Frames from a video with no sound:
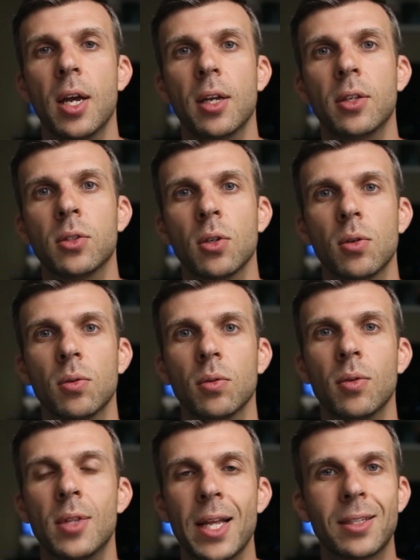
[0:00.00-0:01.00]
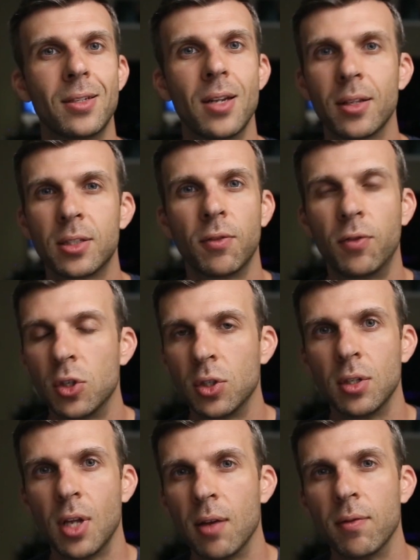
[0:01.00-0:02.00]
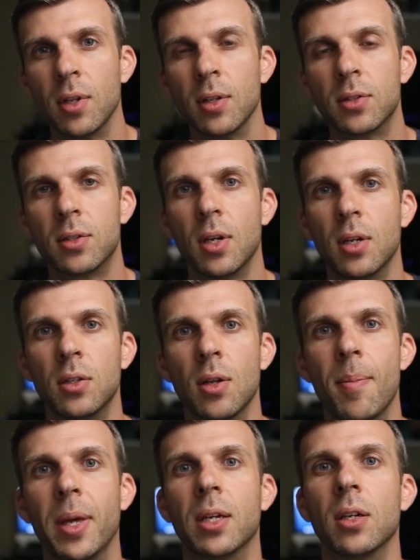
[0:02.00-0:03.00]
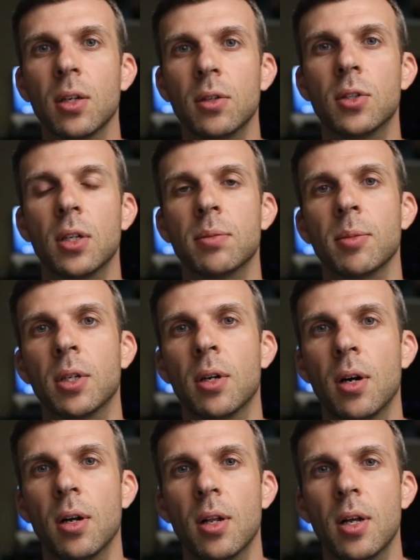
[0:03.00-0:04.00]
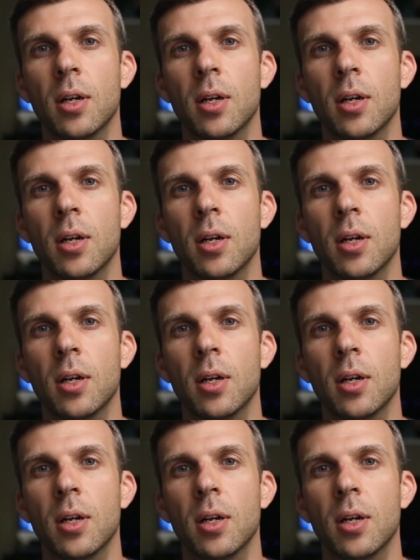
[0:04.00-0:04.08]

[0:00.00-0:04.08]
So that's not sufficient evidence to make a good judgment call